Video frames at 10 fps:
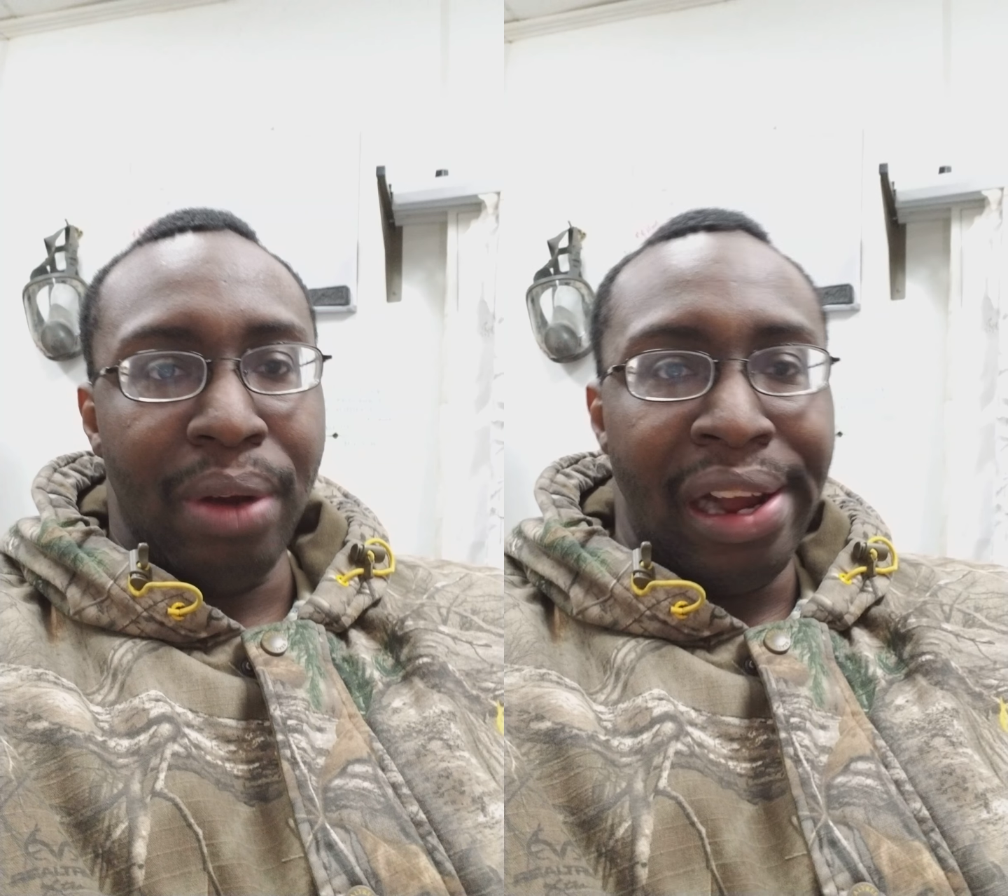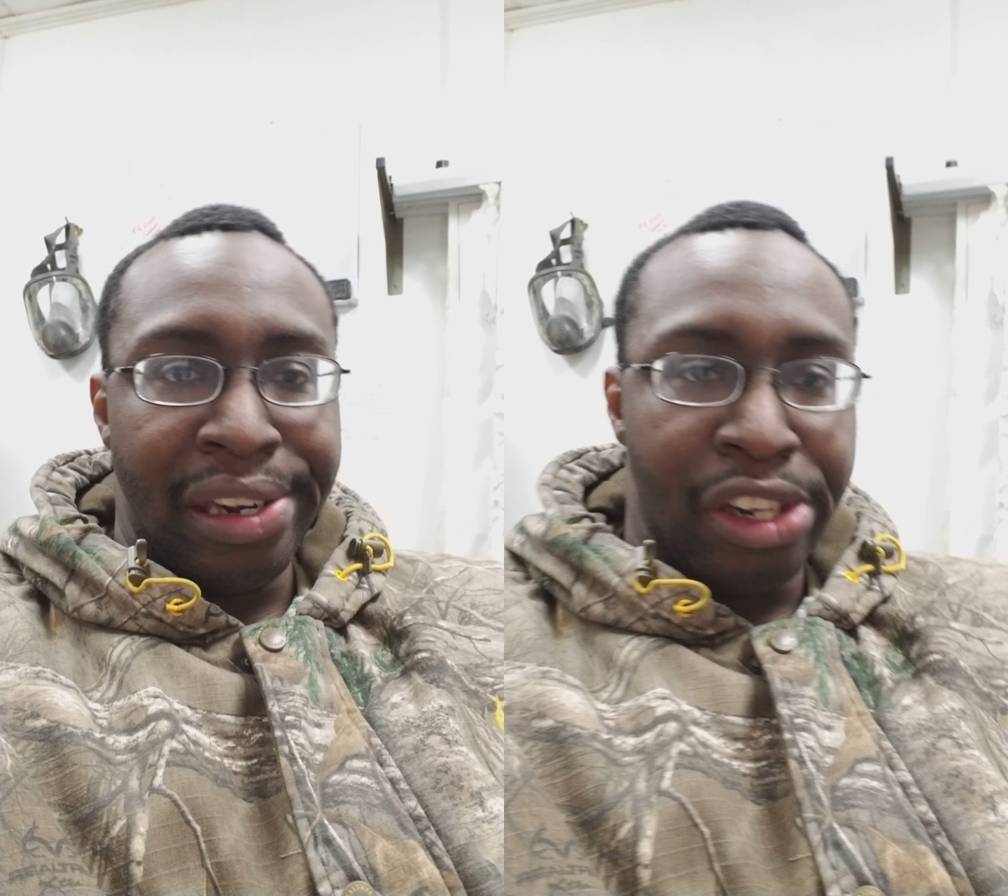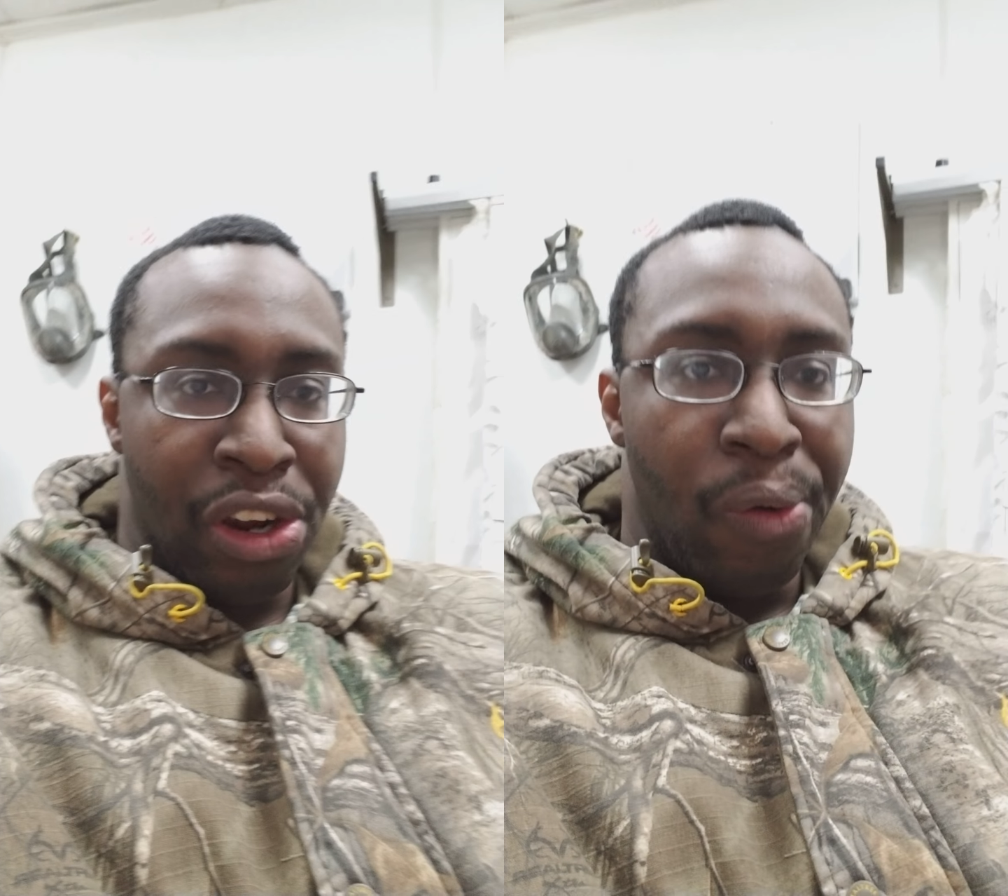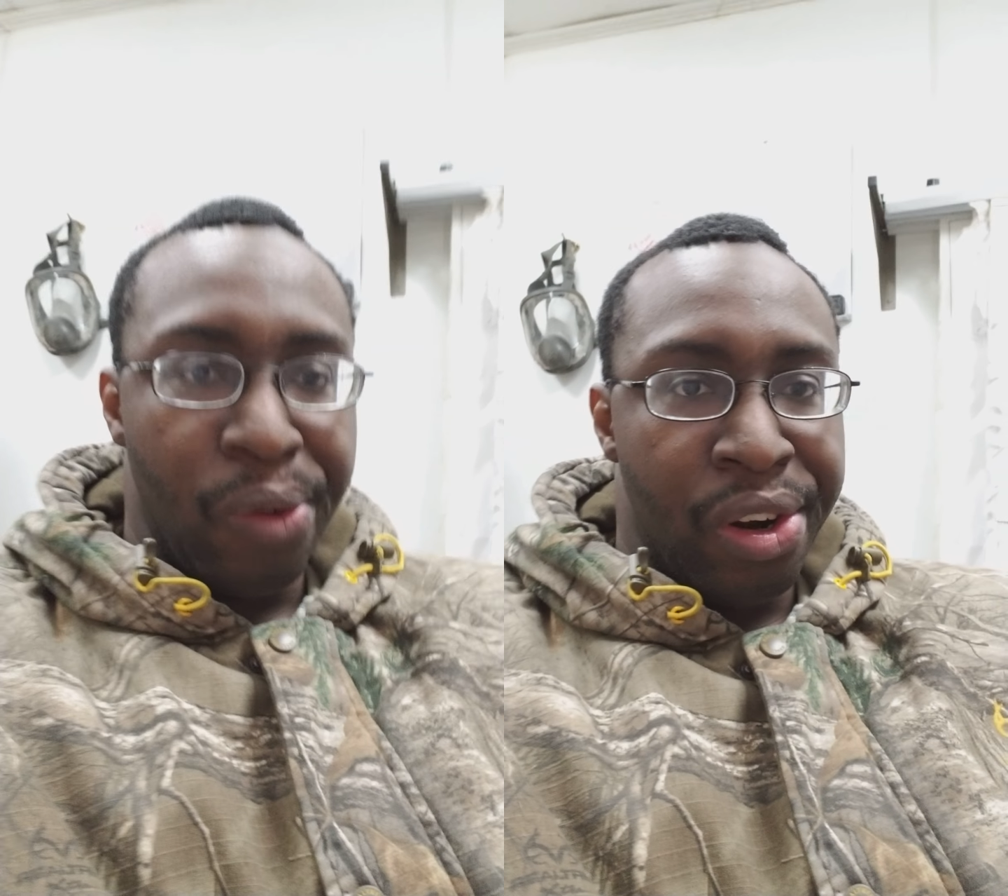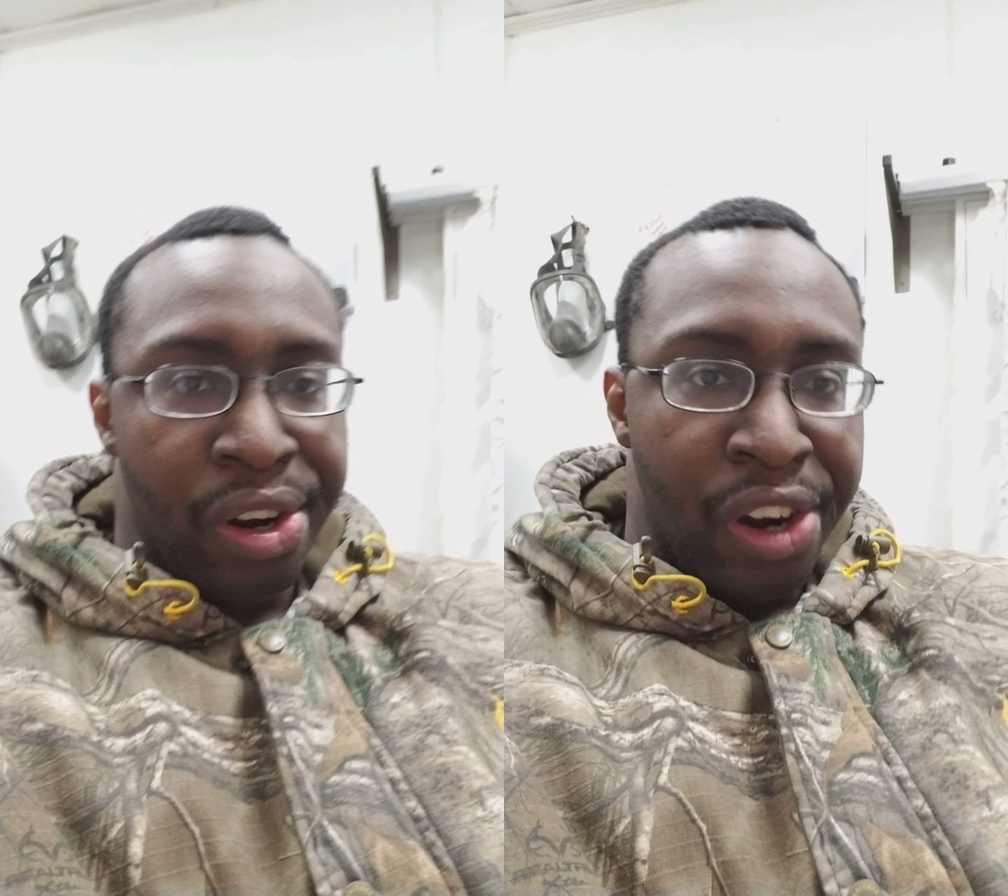I
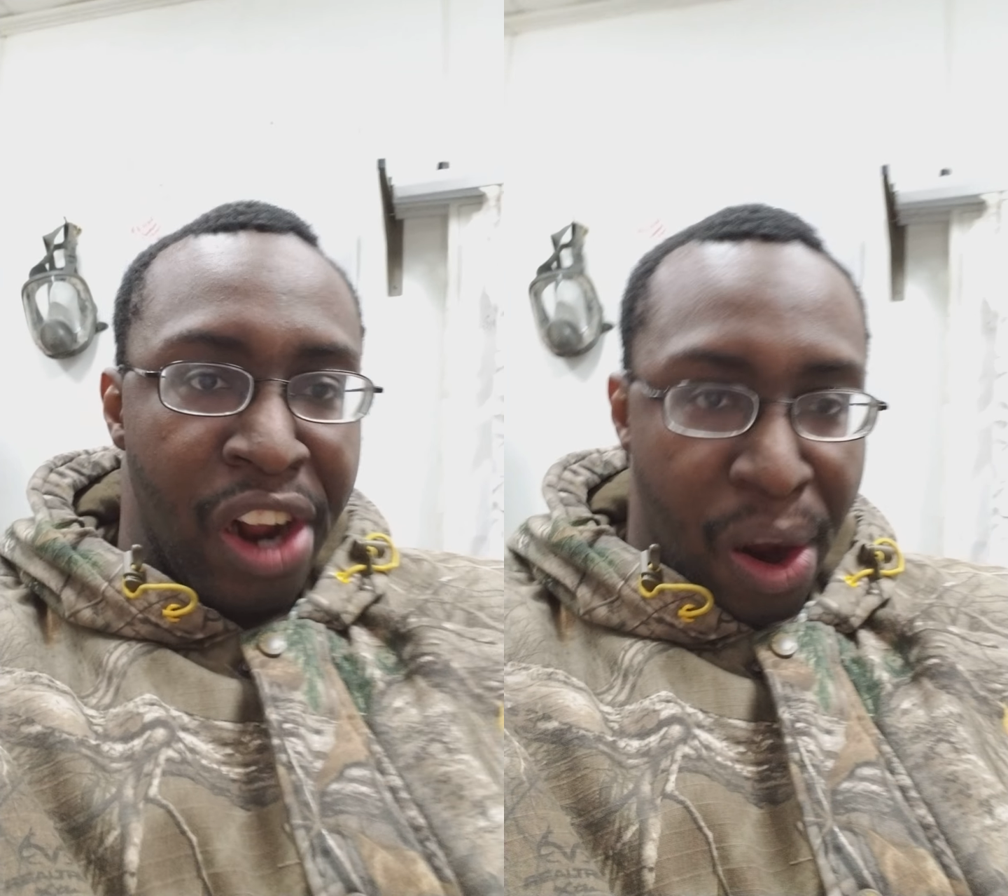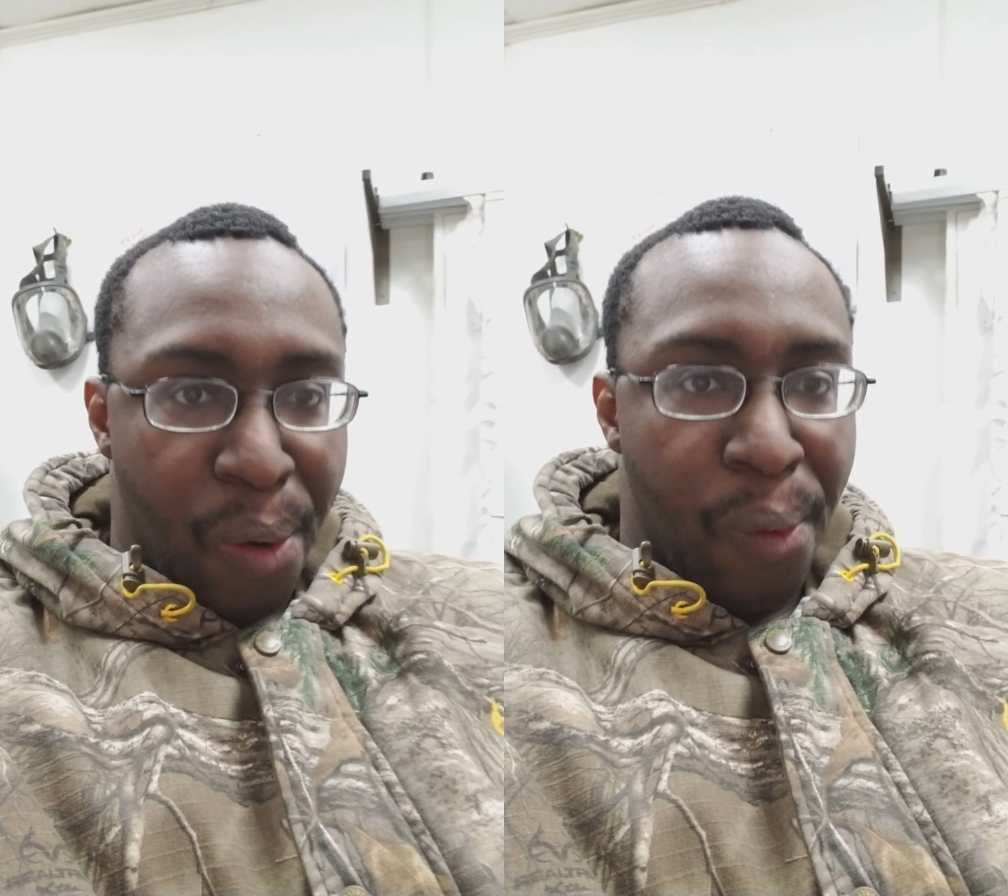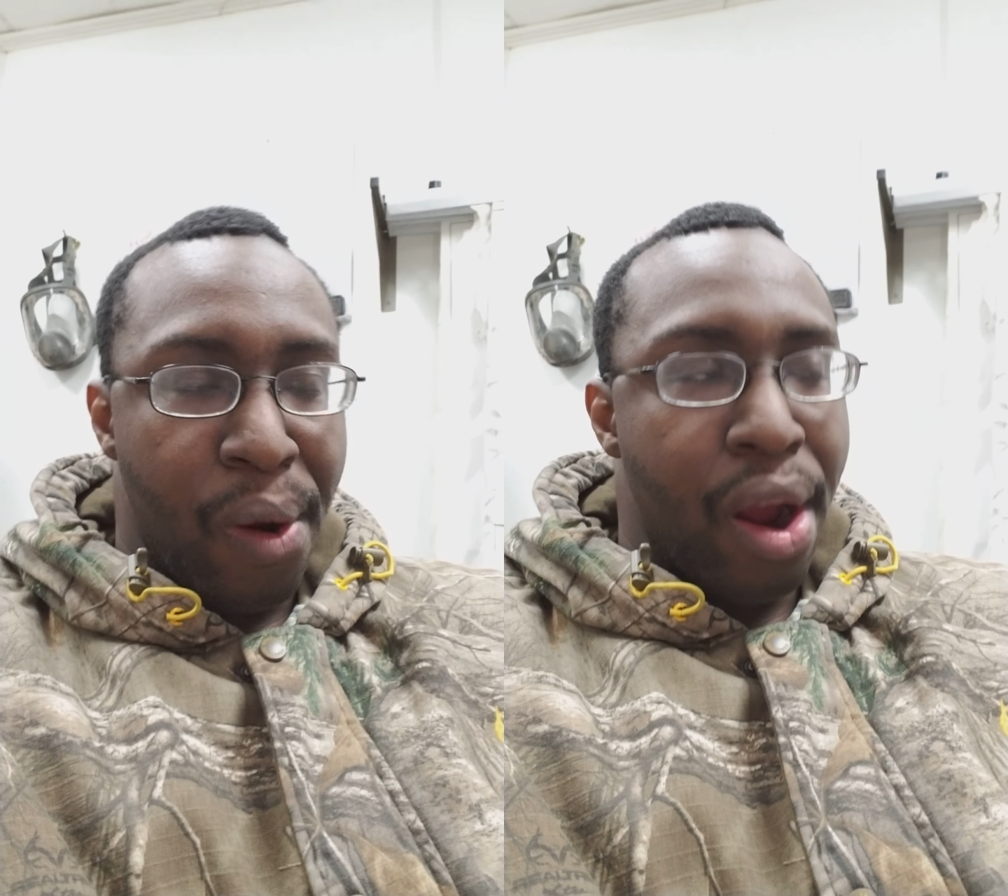don't know.